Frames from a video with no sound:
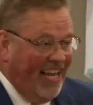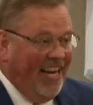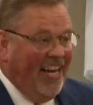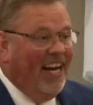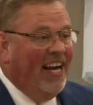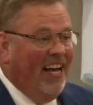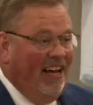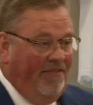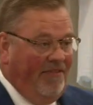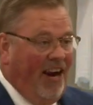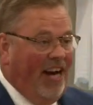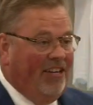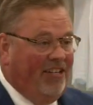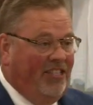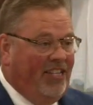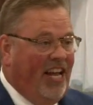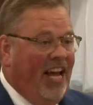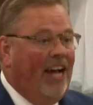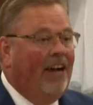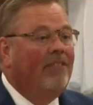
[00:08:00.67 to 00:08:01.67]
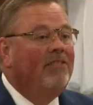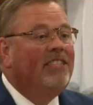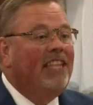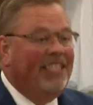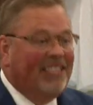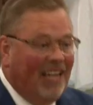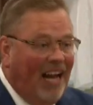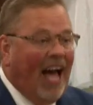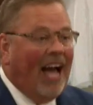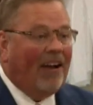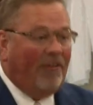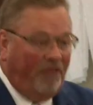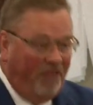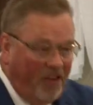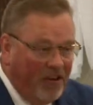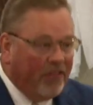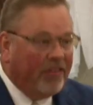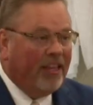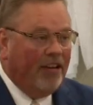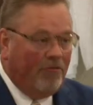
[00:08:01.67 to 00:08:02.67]
in and of ourselves is like
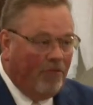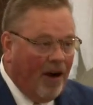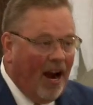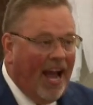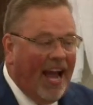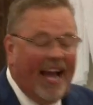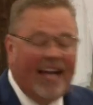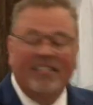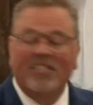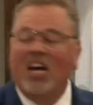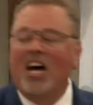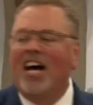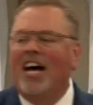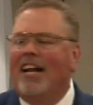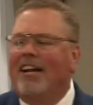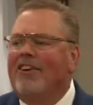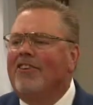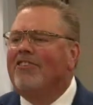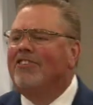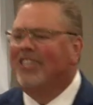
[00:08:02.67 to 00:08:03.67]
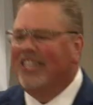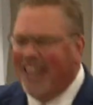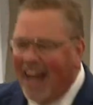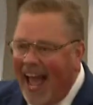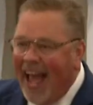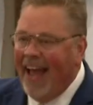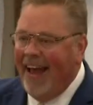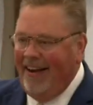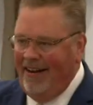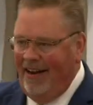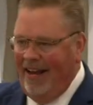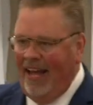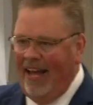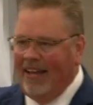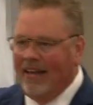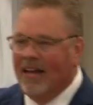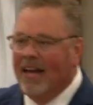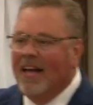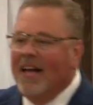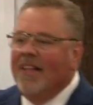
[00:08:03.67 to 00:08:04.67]
filthy rags,
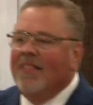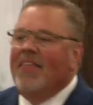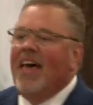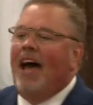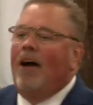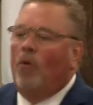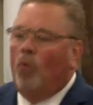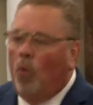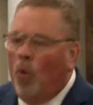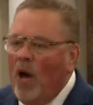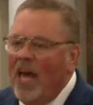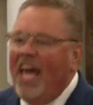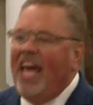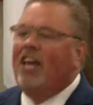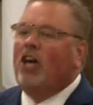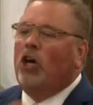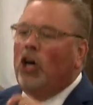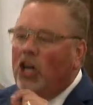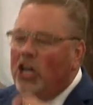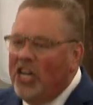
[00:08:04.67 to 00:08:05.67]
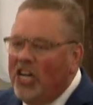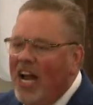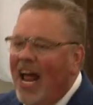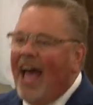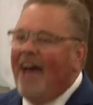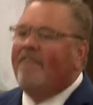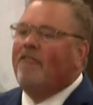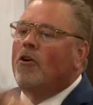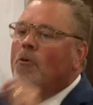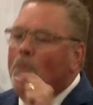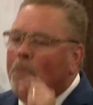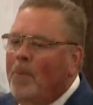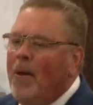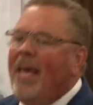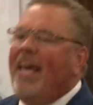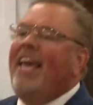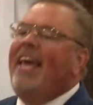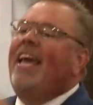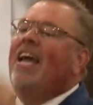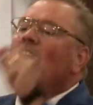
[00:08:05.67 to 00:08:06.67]
understanding that we could never
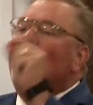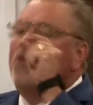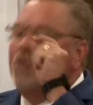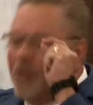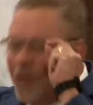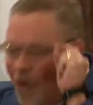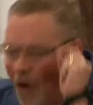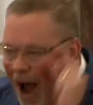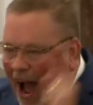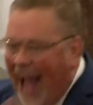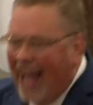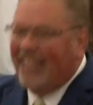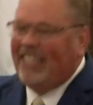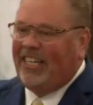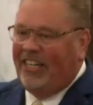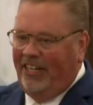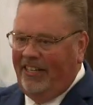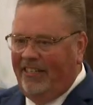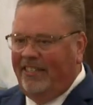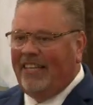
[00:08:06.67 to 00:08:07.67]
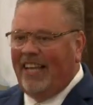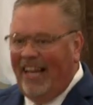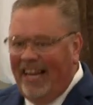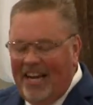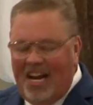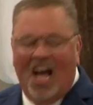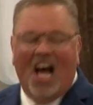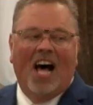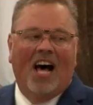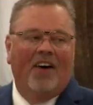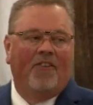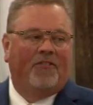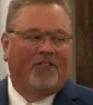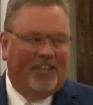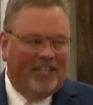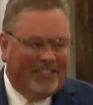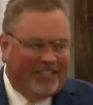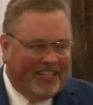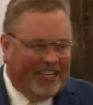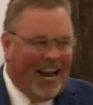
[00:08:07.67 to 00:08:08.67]
be righteous
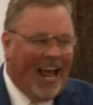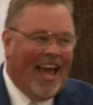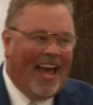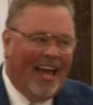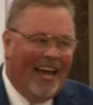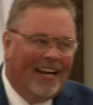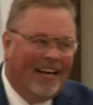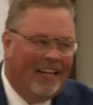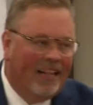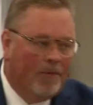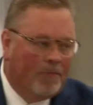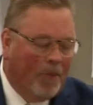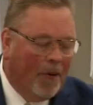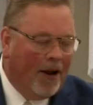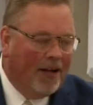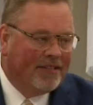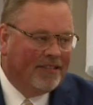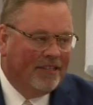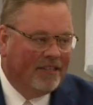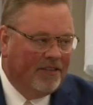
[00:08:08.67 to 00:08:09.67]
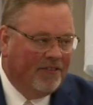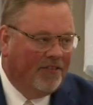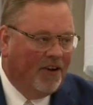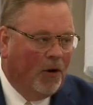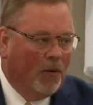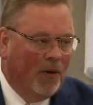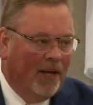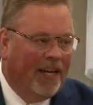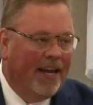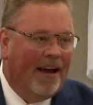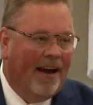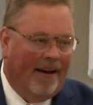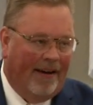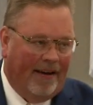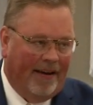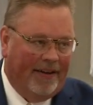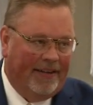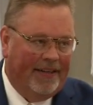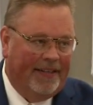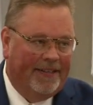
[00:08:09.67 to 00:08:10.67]
enough to stand in the presence of holy
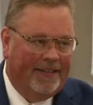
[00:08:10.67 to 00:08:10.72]
God.